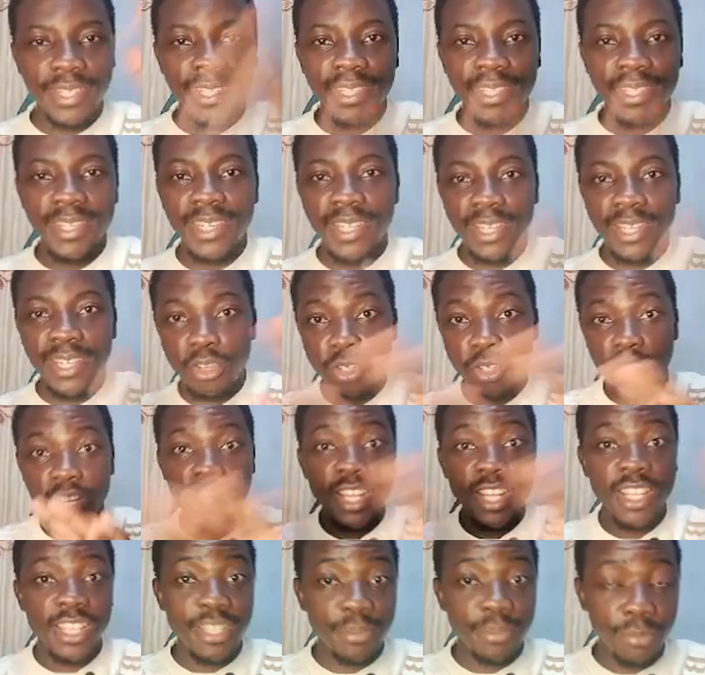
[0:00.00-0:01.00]
not a
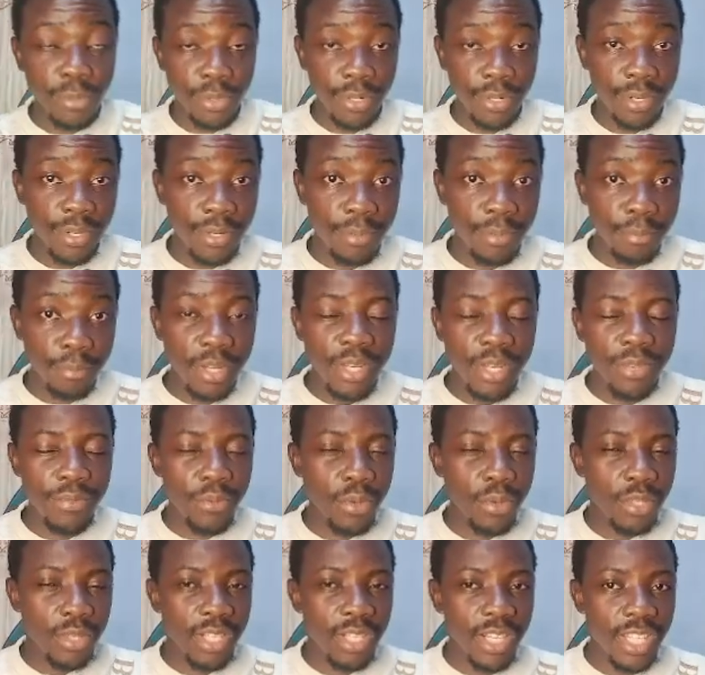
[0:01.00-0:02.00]
decimal. But if you want
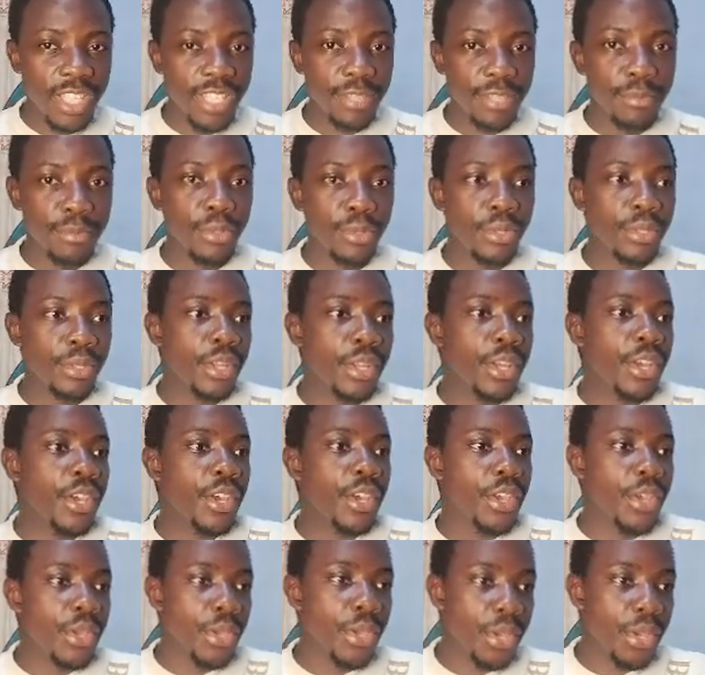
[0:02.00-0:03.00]
a decimal,
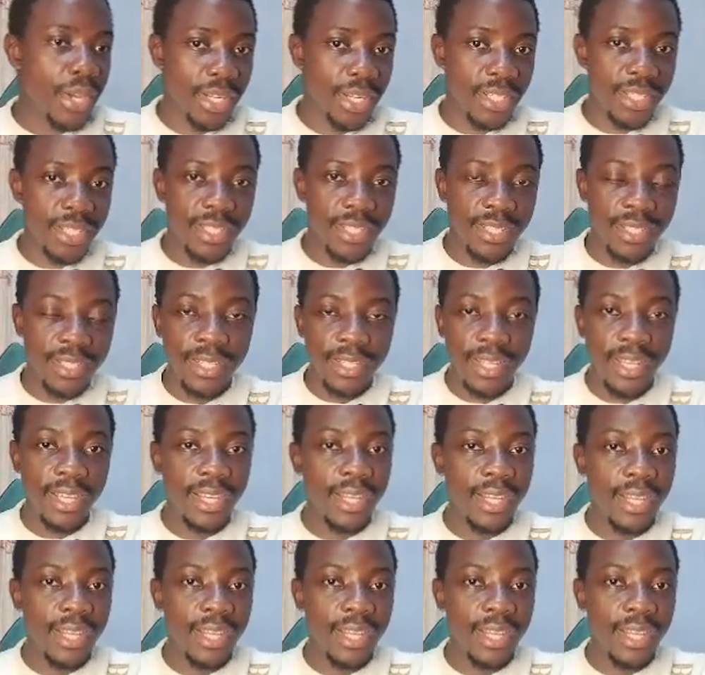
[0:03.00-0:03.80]
you can just like